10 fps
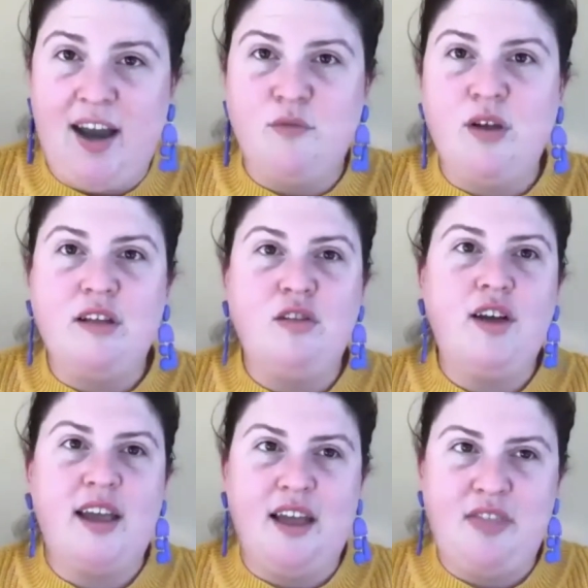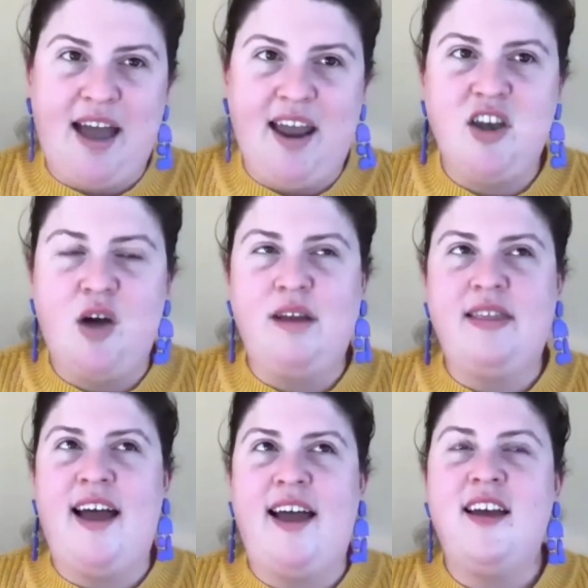And really looking at that and knowing
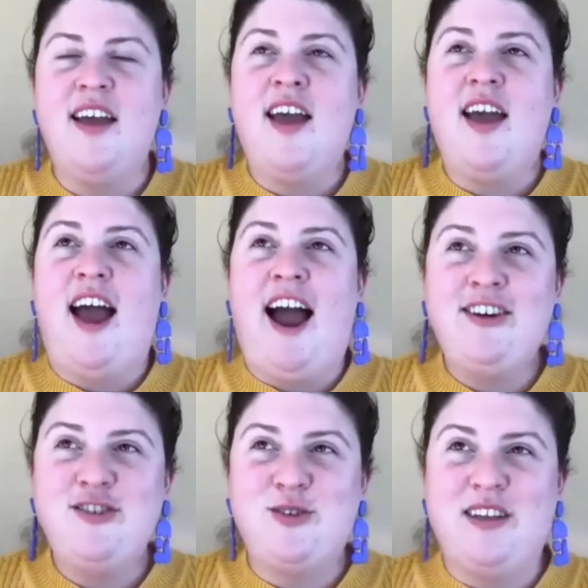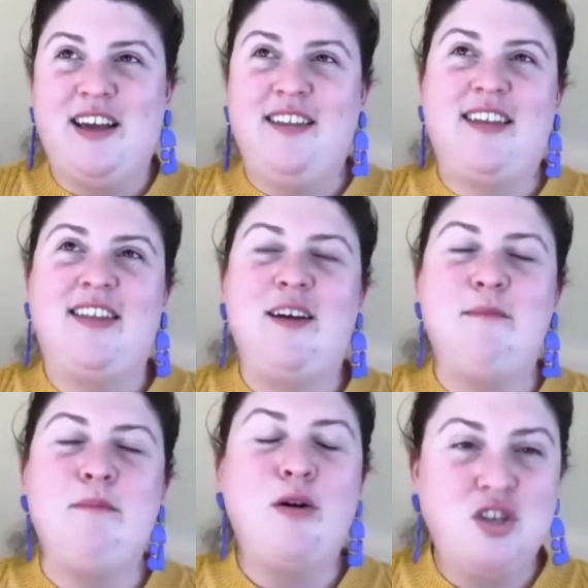that actually, like, the
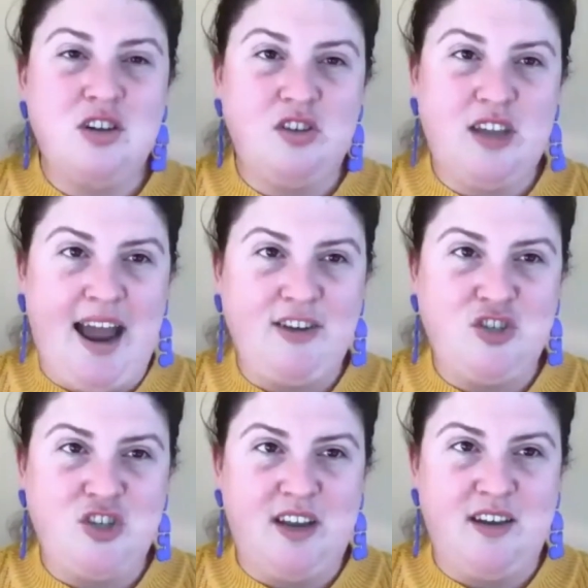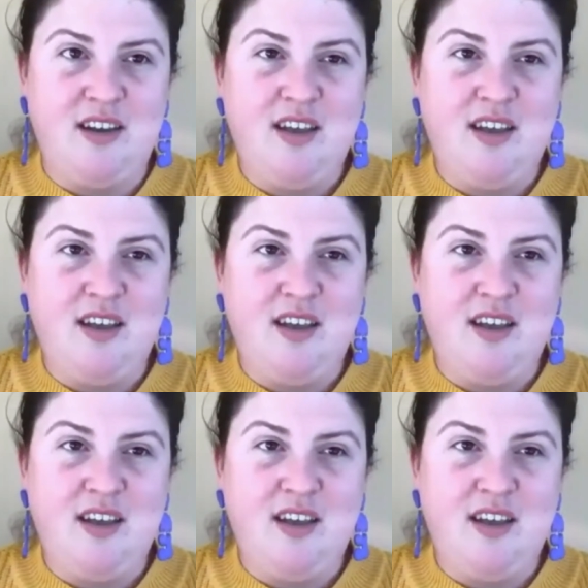emotional connection